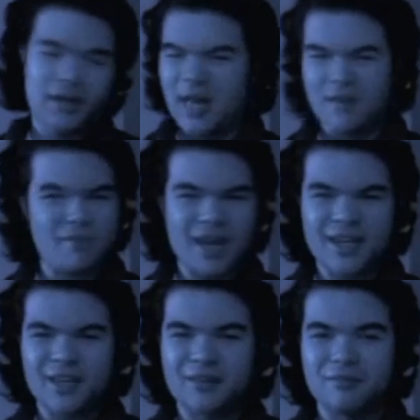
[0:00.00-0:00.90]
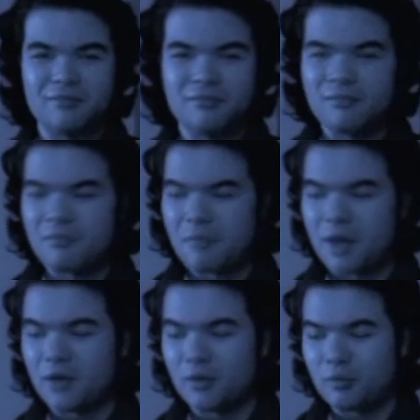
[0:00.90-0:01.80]
headbanging
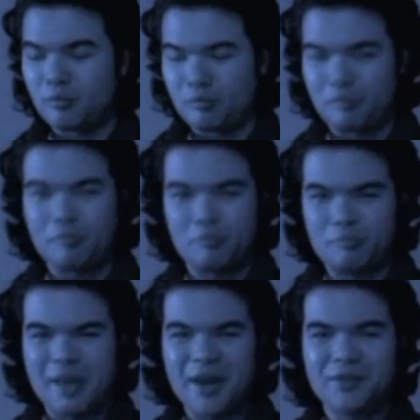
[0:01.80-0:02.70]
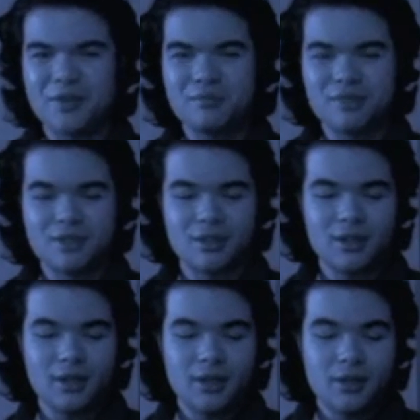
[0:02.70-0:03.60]
metal anthems
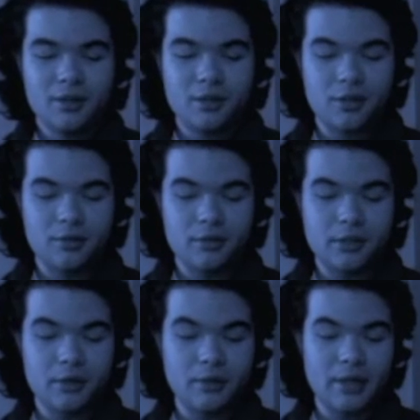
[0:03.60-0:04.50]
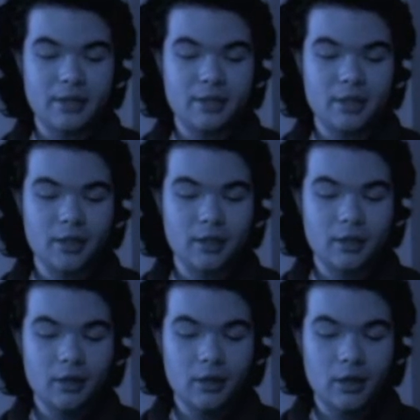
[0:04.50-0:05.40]
to slow dancing
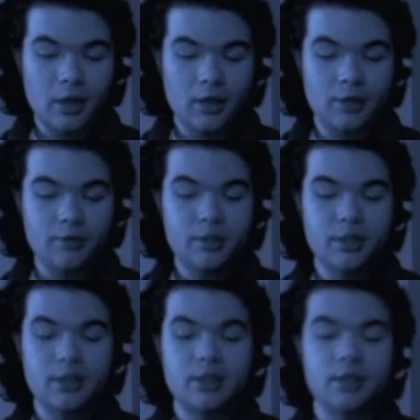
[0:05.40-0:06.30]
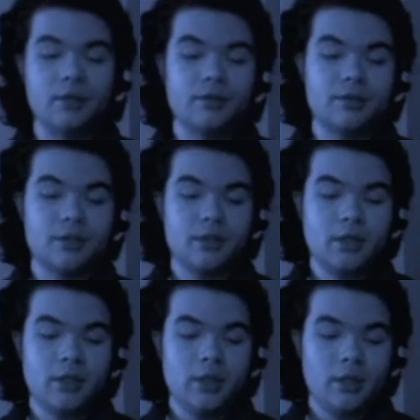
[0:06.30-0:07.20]
acoustic singles.
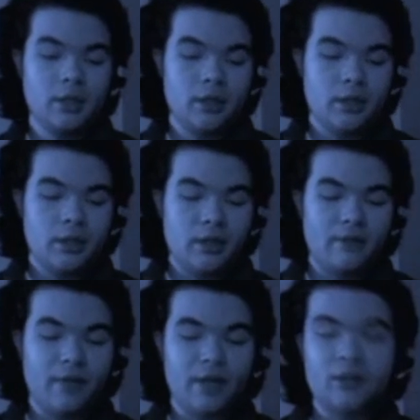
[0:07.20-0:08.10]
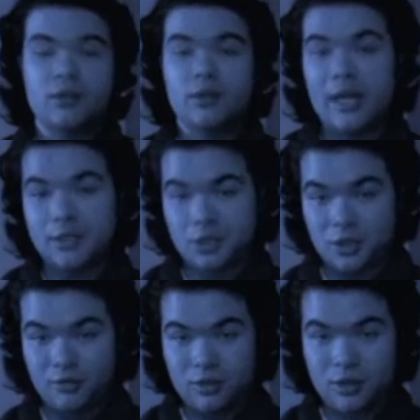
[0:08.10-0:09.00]
In fact, the last
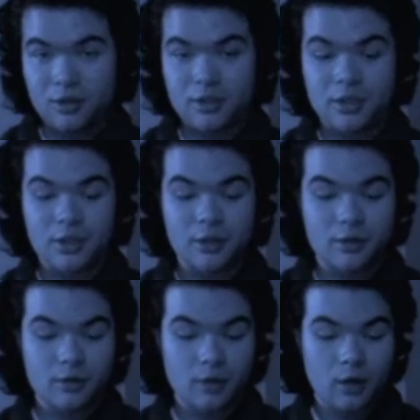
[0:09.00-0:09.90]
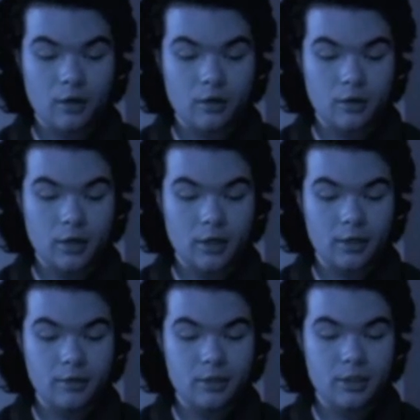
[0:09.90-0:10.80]
two songs here are
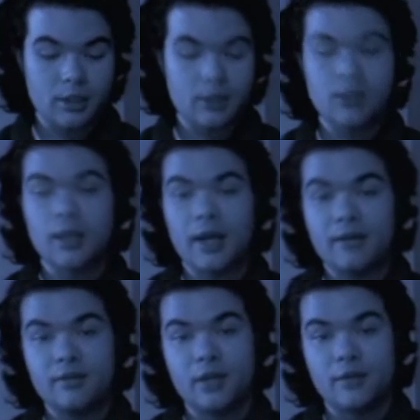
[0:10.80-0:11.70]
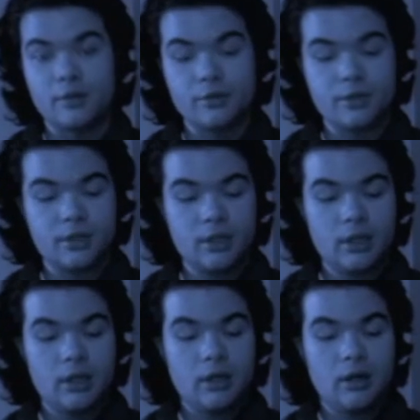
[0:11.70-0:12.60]
acoustic live covers
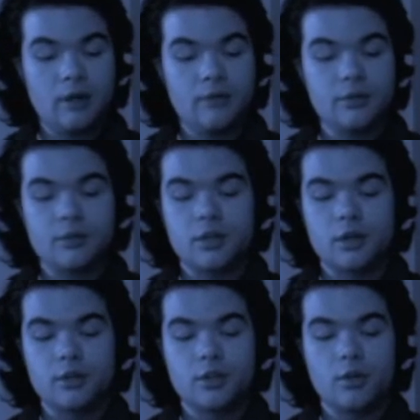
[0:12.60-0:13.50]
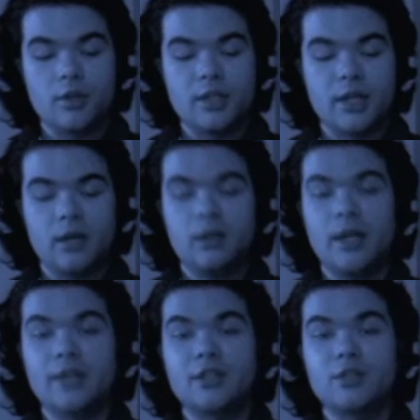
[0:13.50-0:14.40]
of their songs Going to Hell
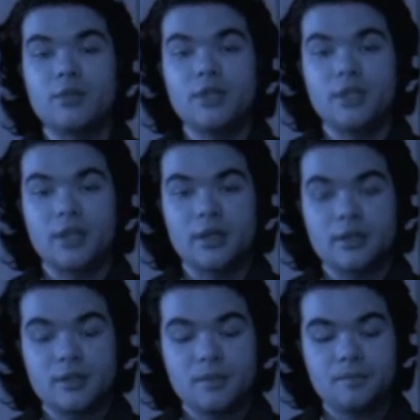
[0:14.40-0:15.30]
and Sweet Things.